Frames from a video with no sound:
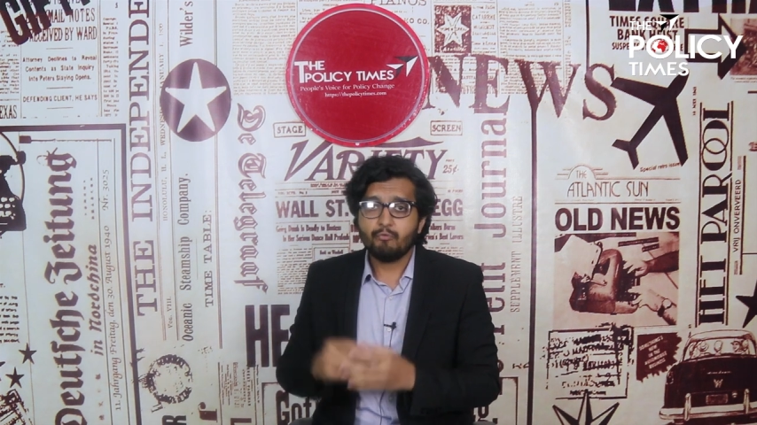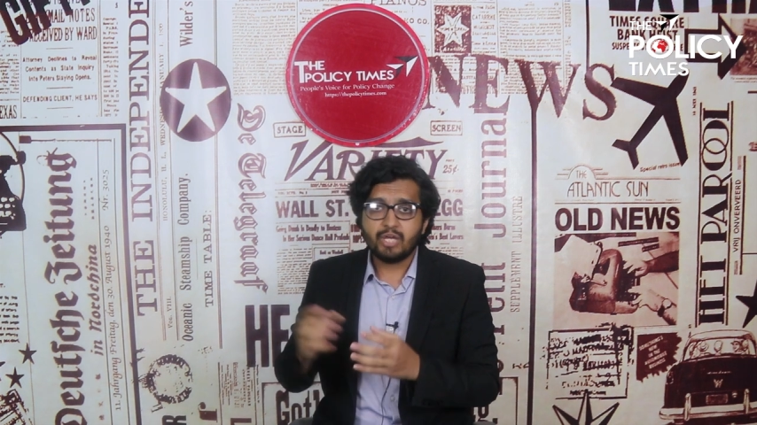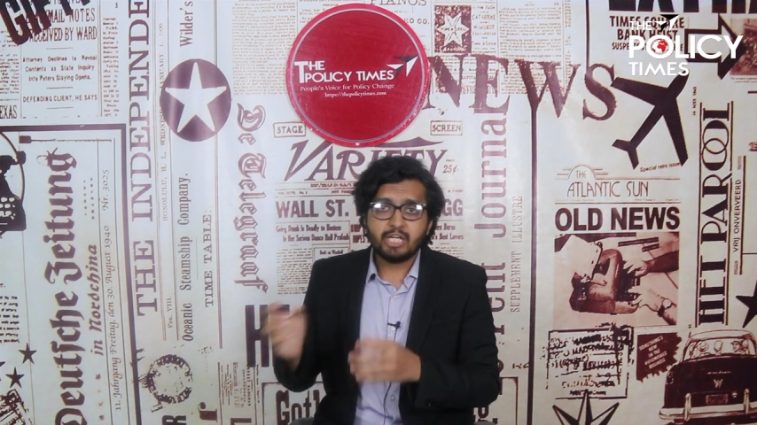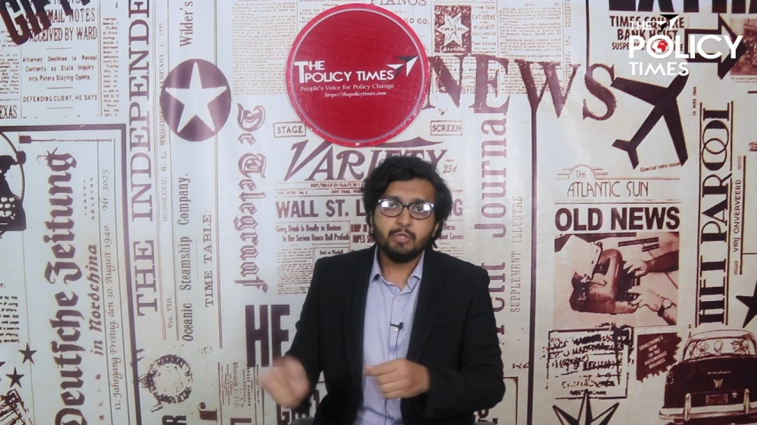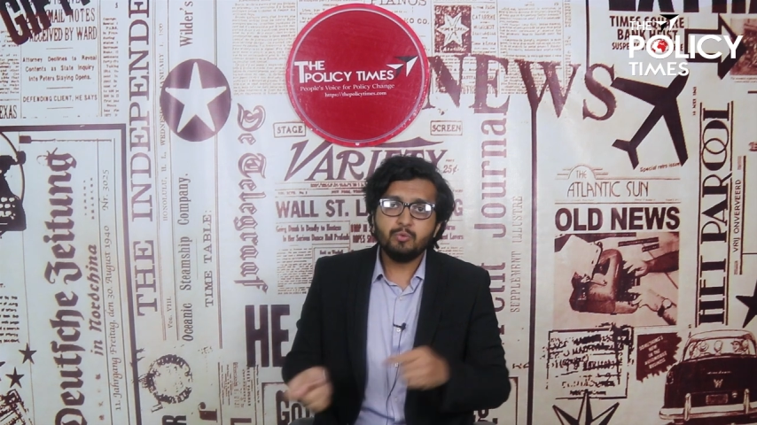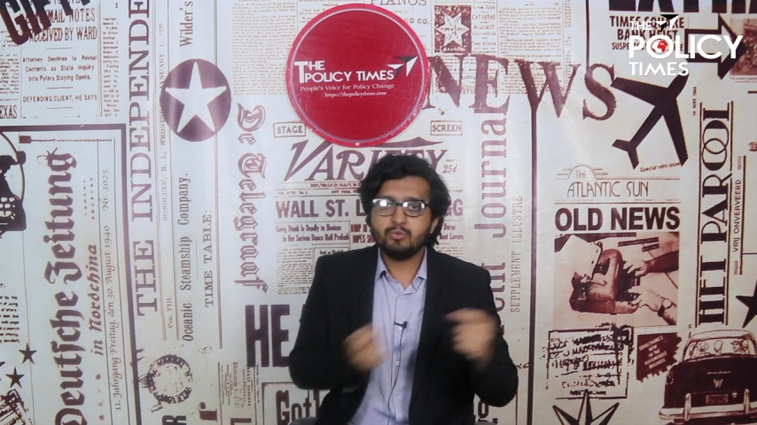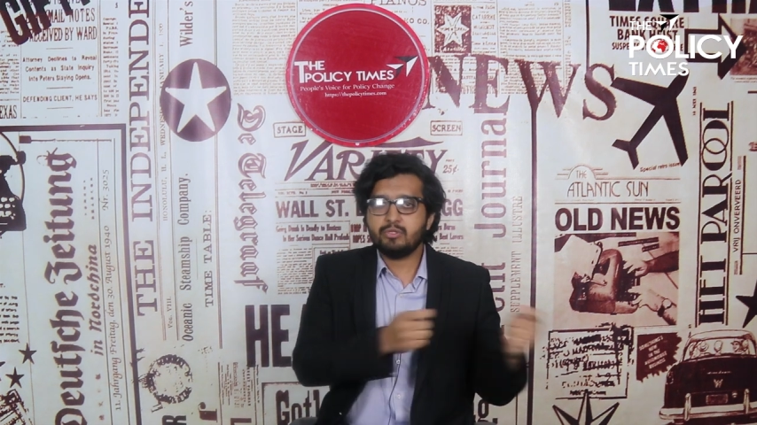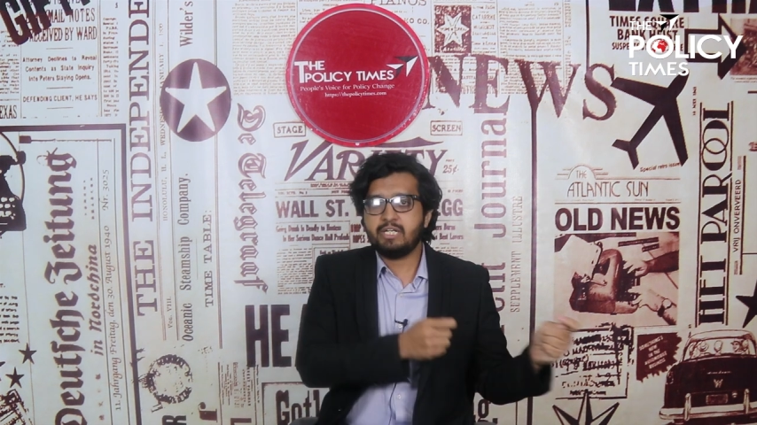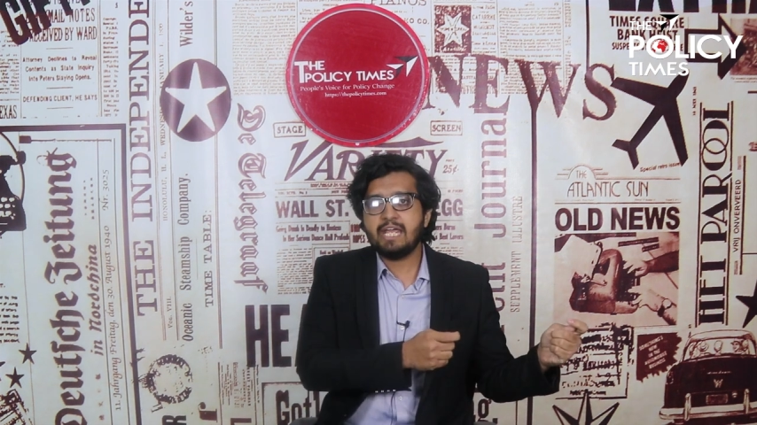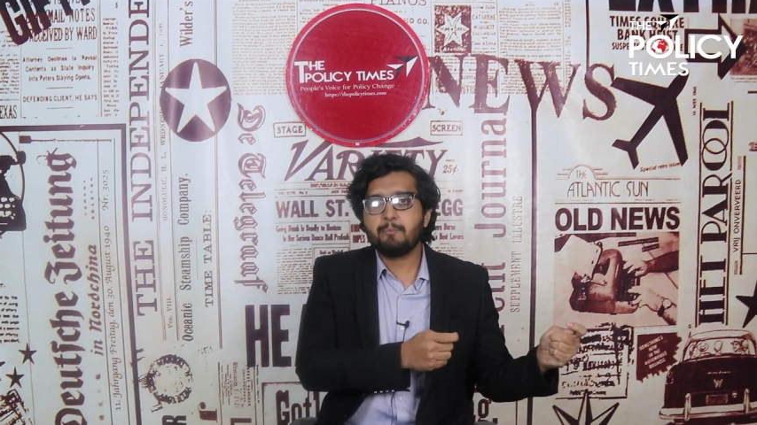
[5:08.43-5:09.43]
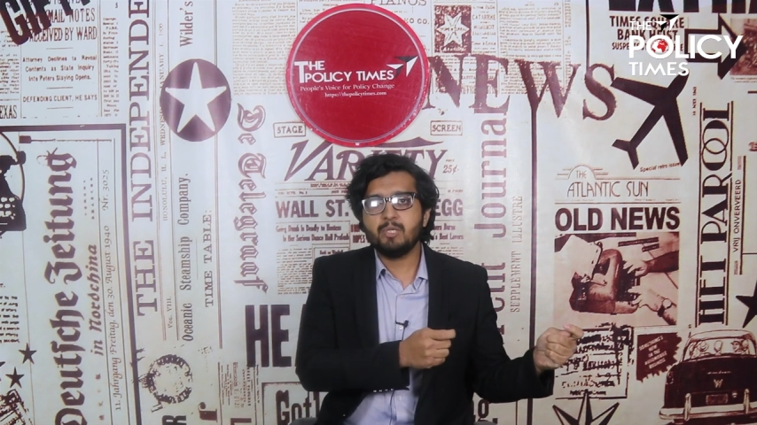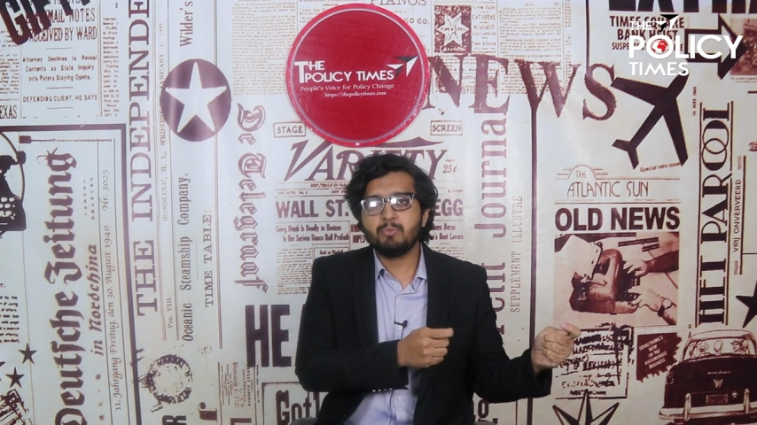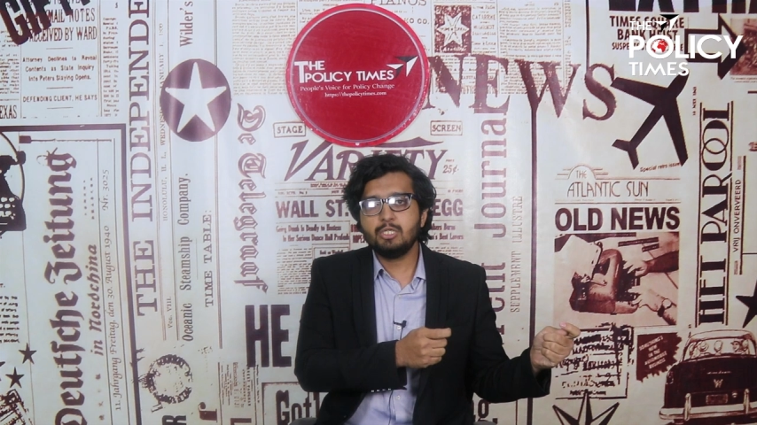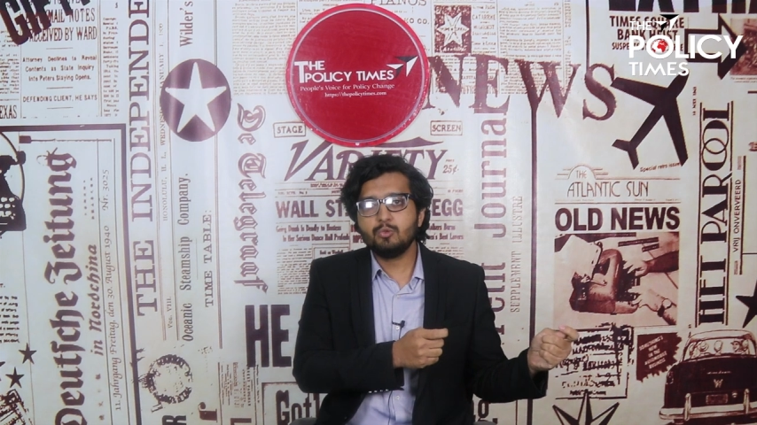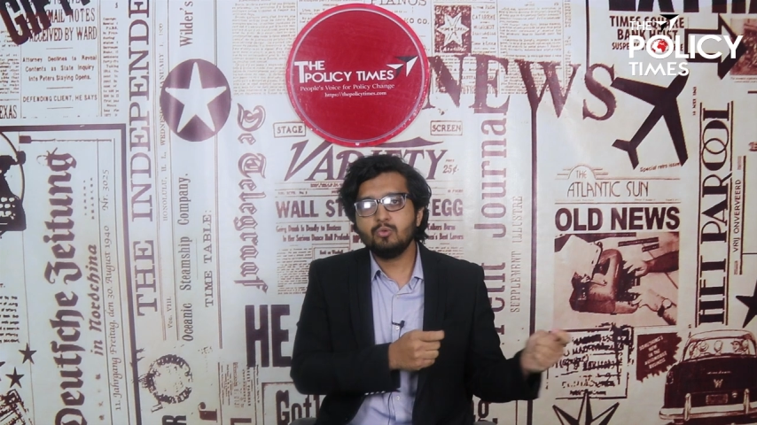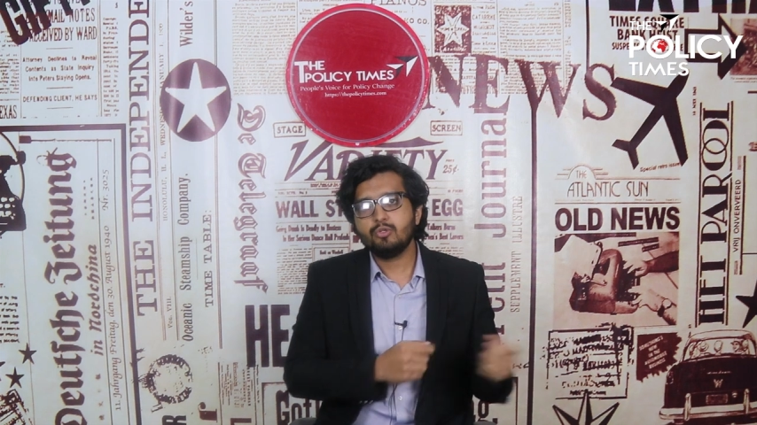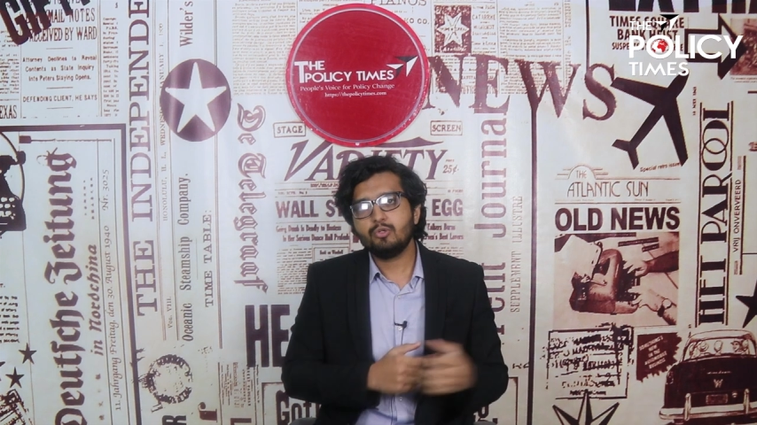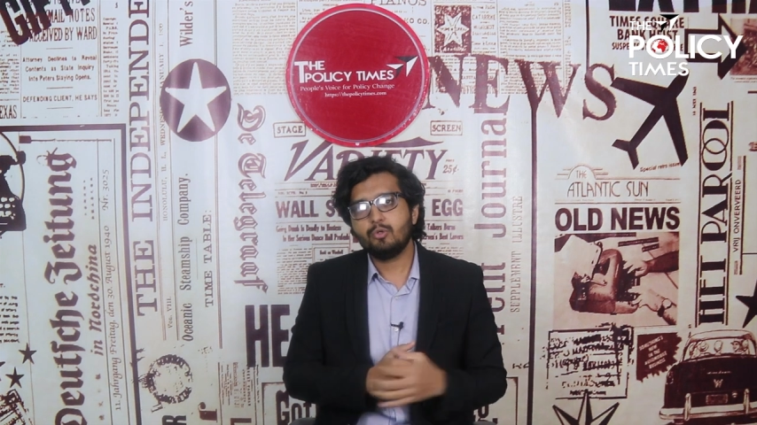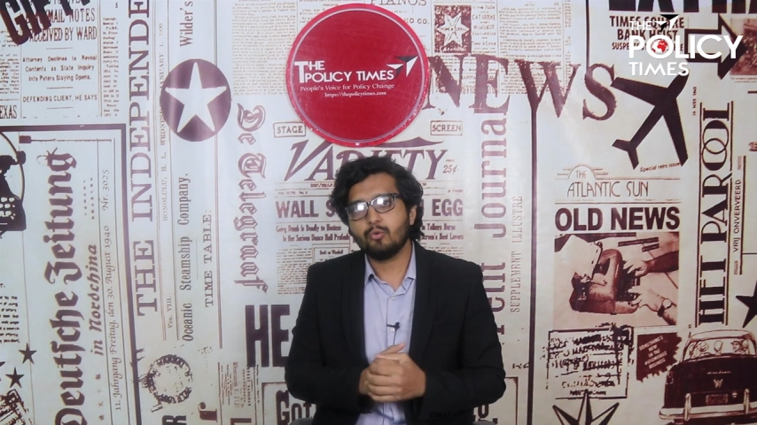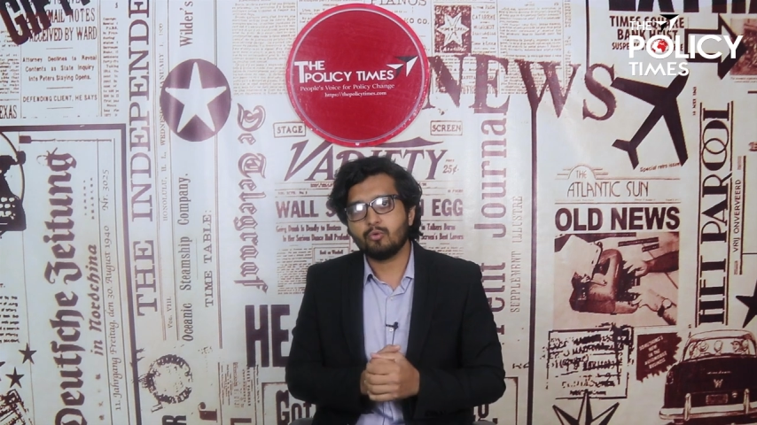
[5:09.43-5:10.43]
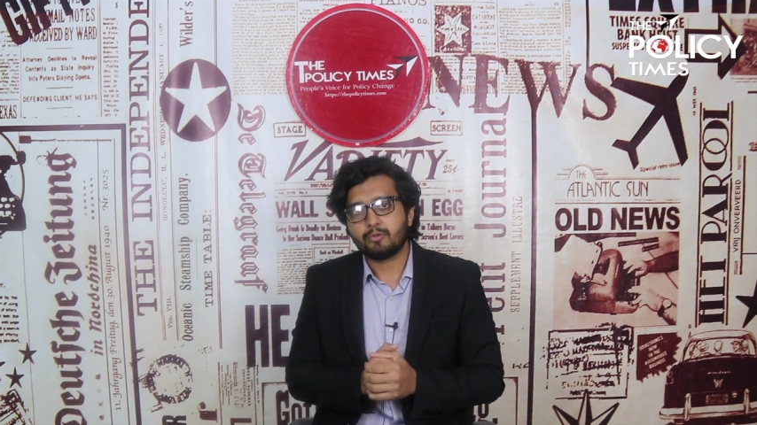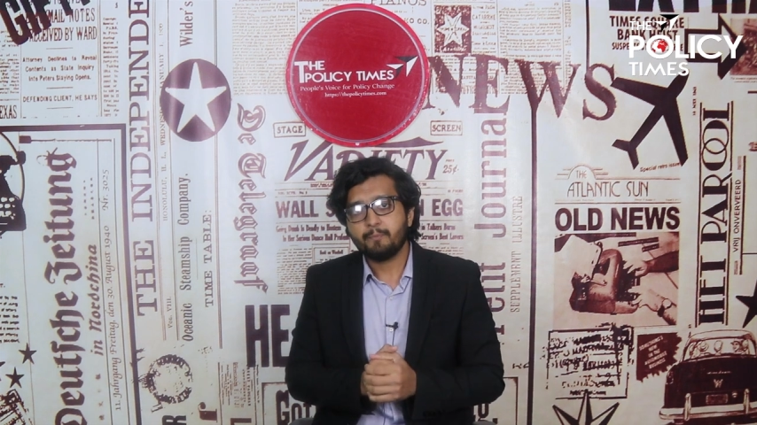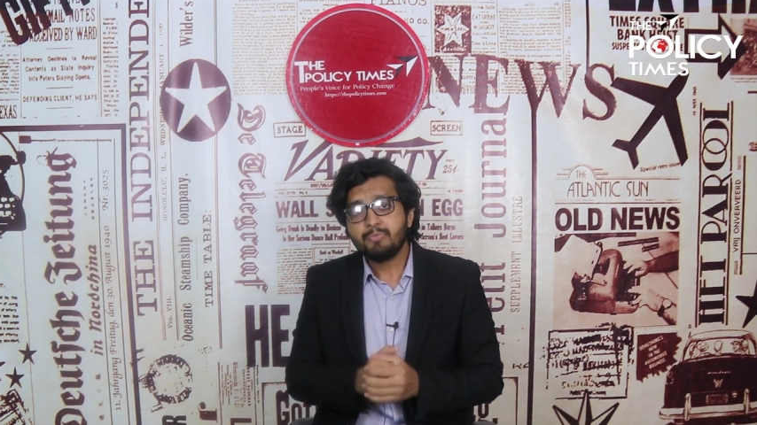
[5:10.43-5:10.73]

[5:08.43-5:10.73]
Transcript: where you take people to tour.